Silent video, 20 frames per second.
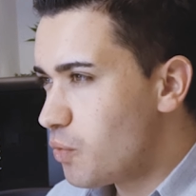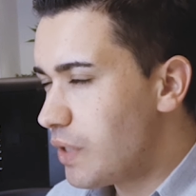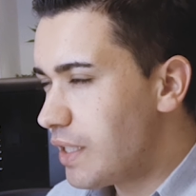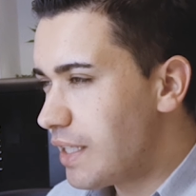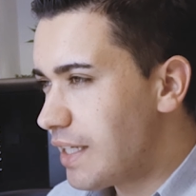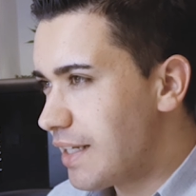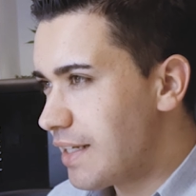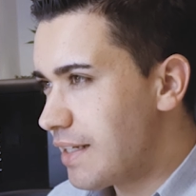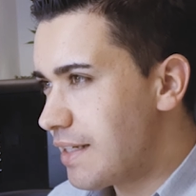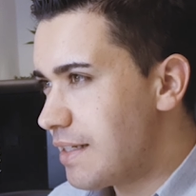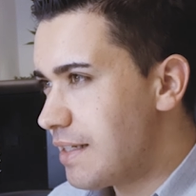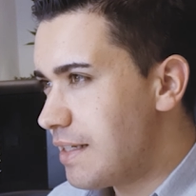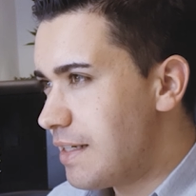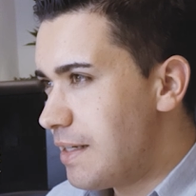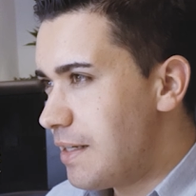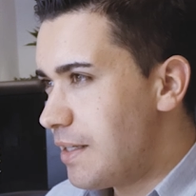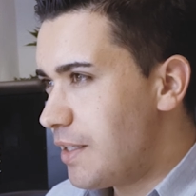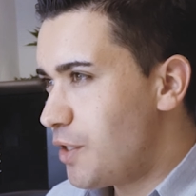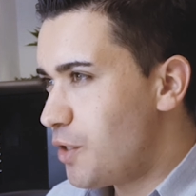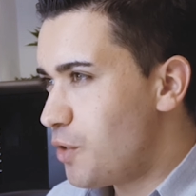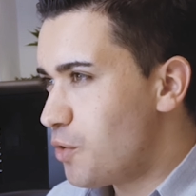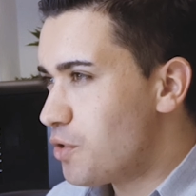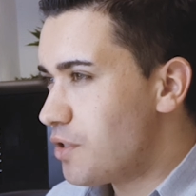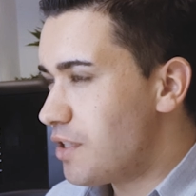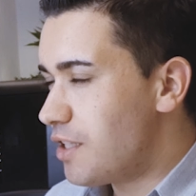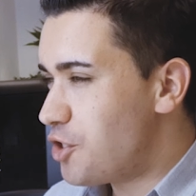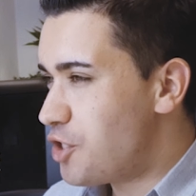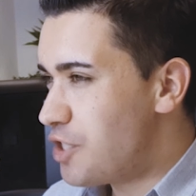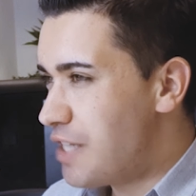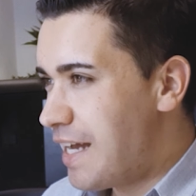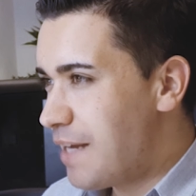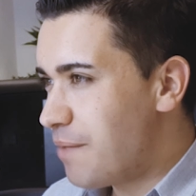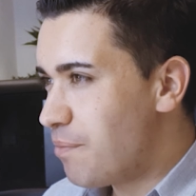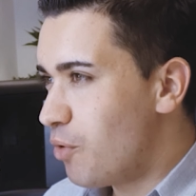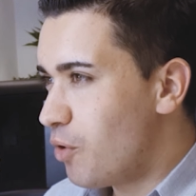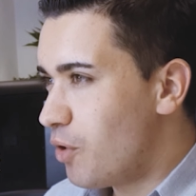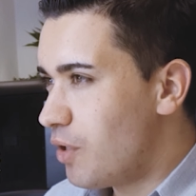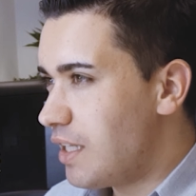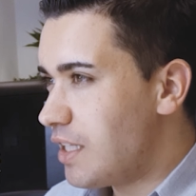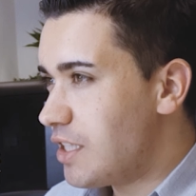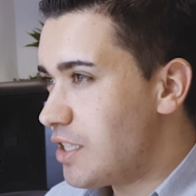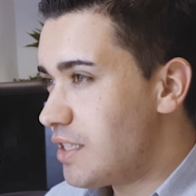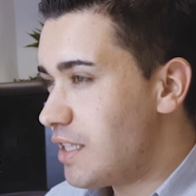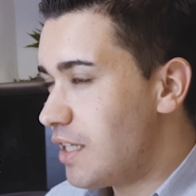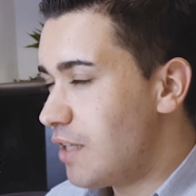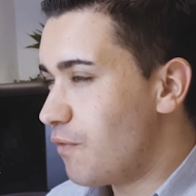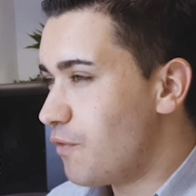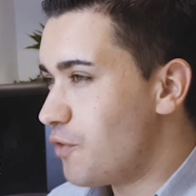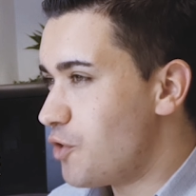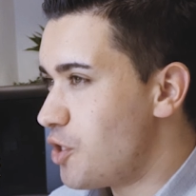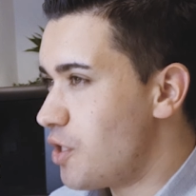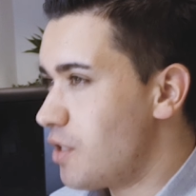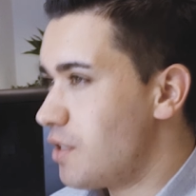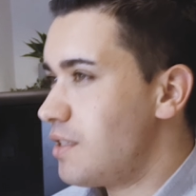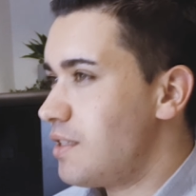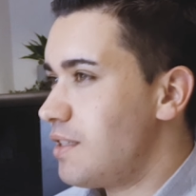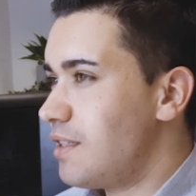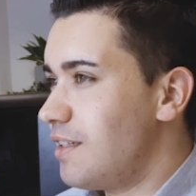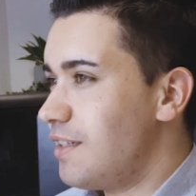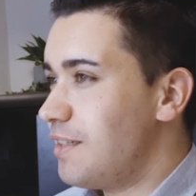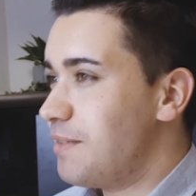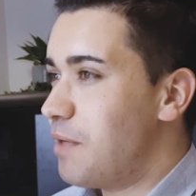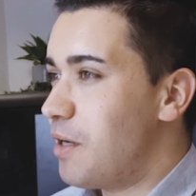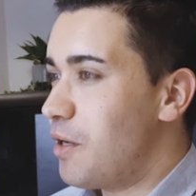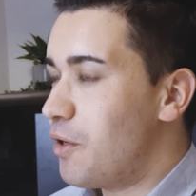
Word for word: We can use a chatbot instead of just um,